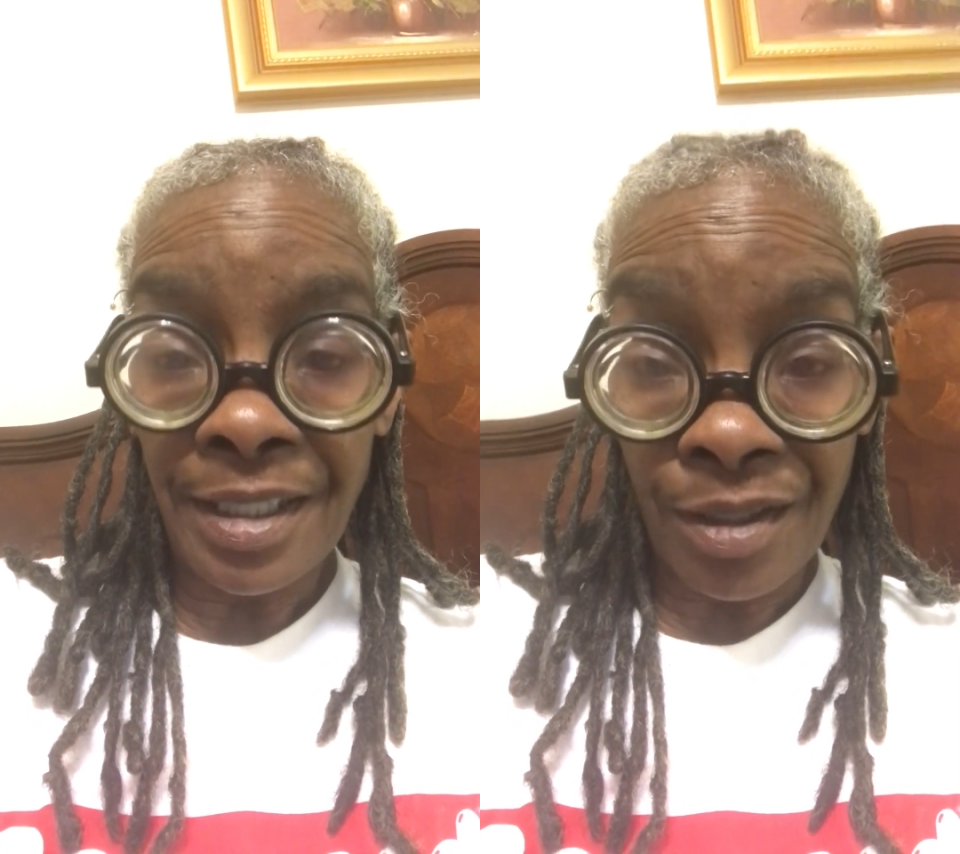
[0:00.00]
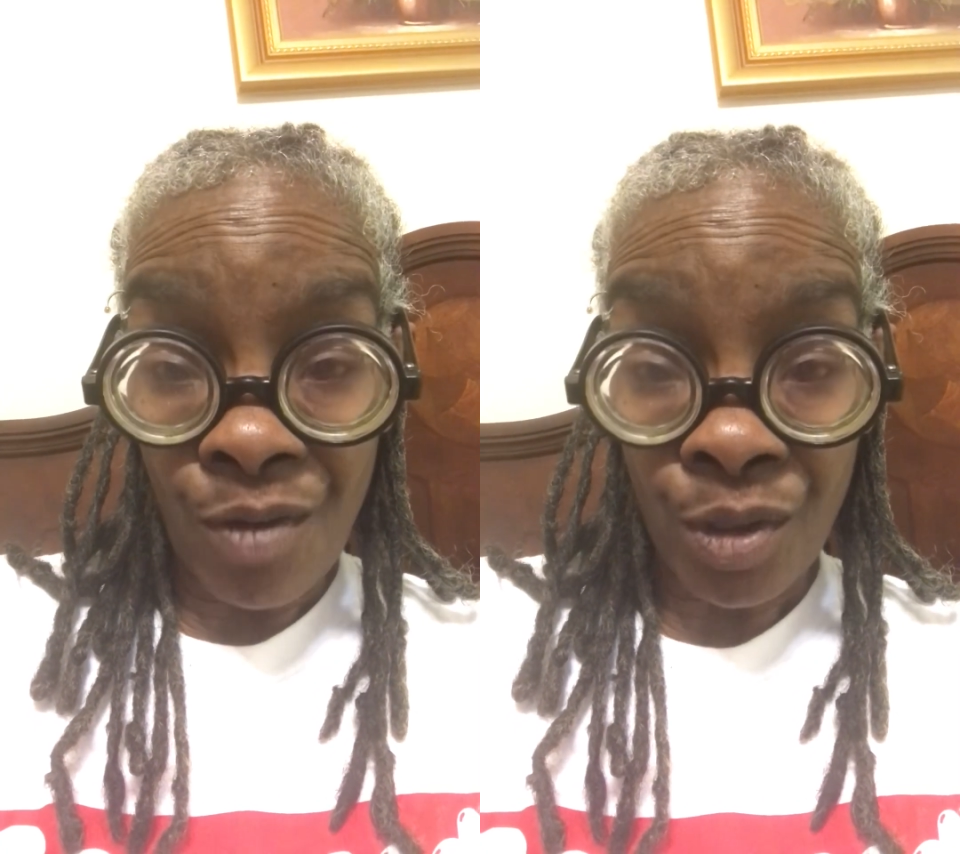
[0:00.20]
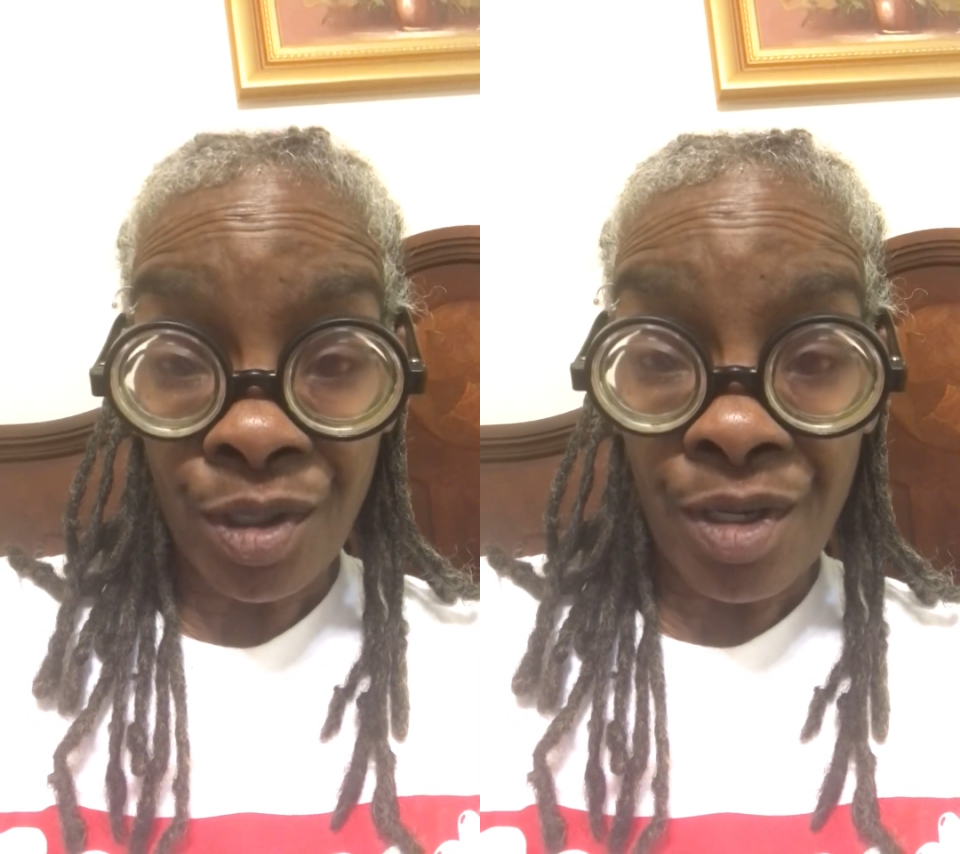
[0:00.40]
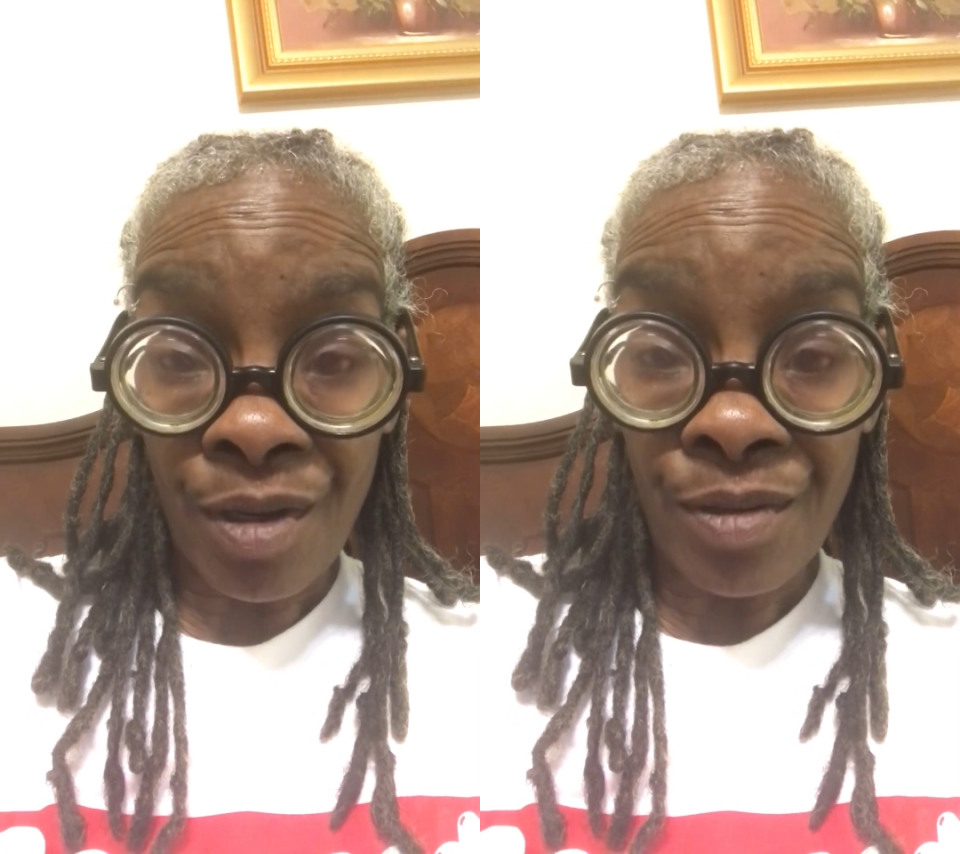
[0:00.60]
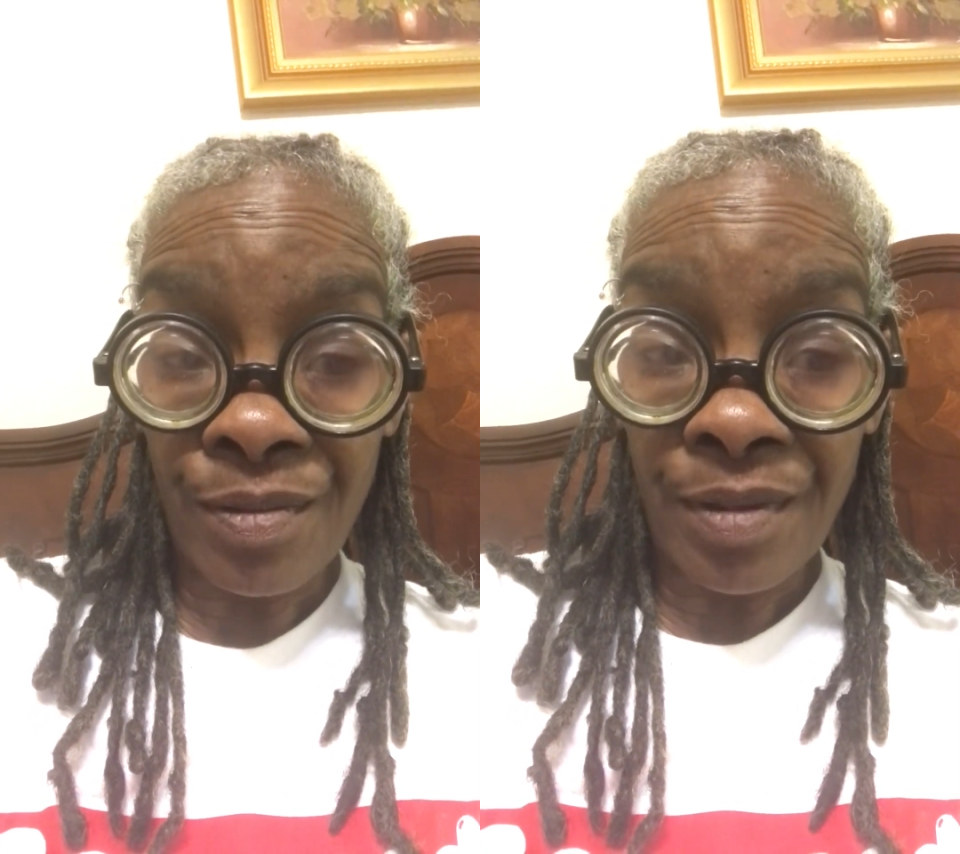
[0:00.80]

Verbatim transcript: the grocery store